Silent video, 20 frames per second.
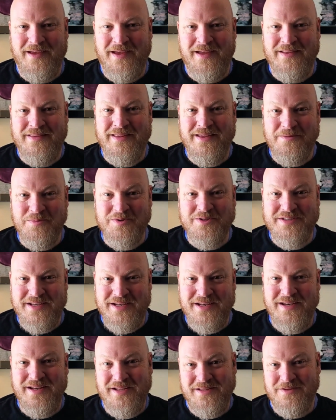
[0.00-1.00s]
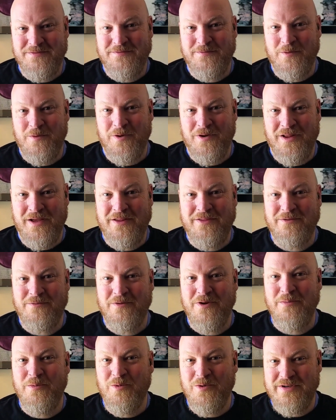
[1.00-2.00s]
And then proceeded to hit the 4 like
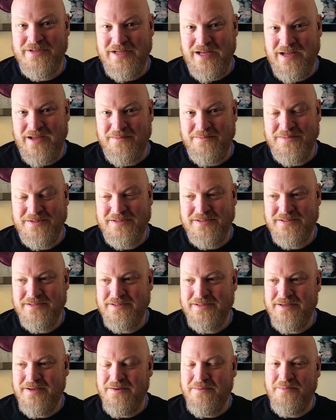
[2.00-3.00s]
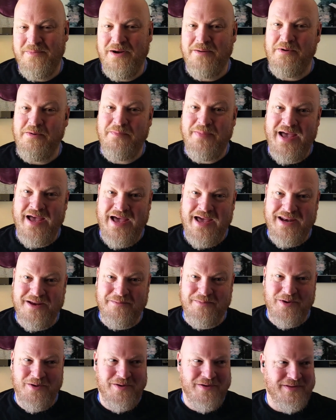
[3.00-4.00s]
3 more times. But I'm in
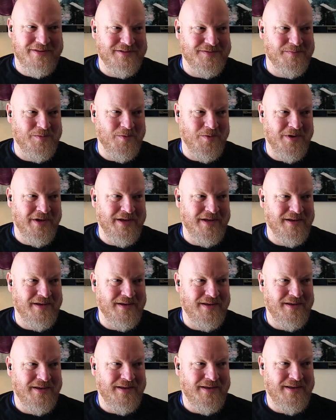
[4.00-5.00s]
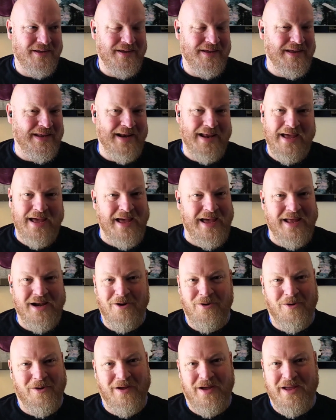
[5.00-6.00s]
panic mode at this point, and I
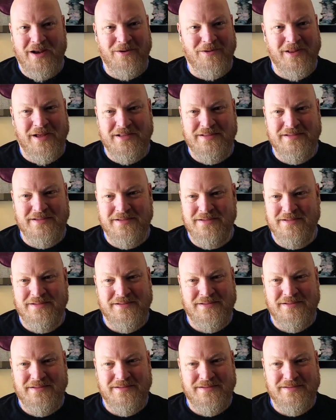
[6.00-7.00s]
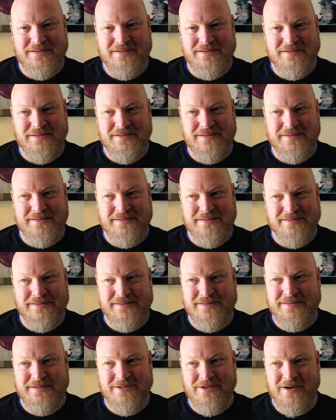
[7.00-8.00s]
don't like to
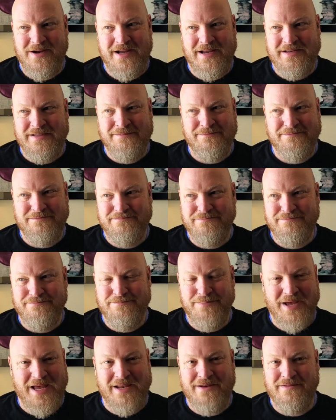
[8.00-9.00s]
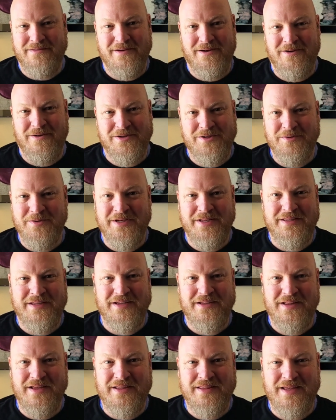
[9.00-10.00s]
try and bet or do
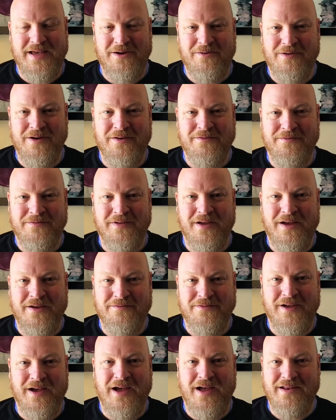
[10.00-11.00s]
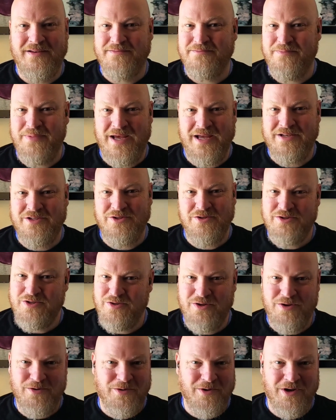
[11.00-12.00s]
anything like that when I've got bad
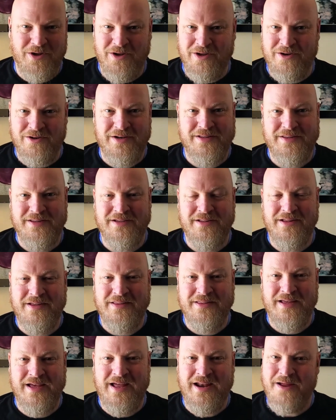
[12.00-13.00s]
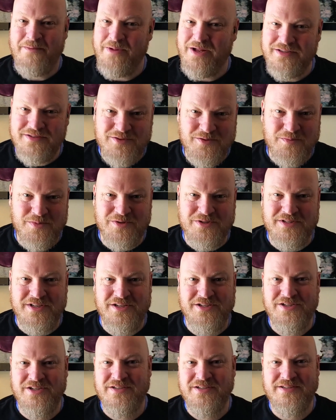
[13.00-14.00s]
juju going on or anything like that. I'm not
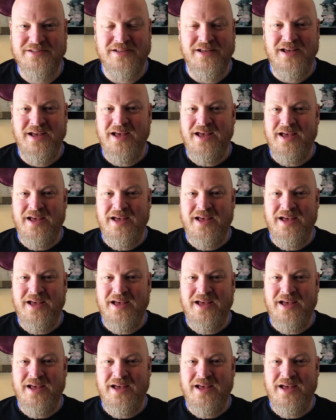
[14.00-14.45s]
superstitious.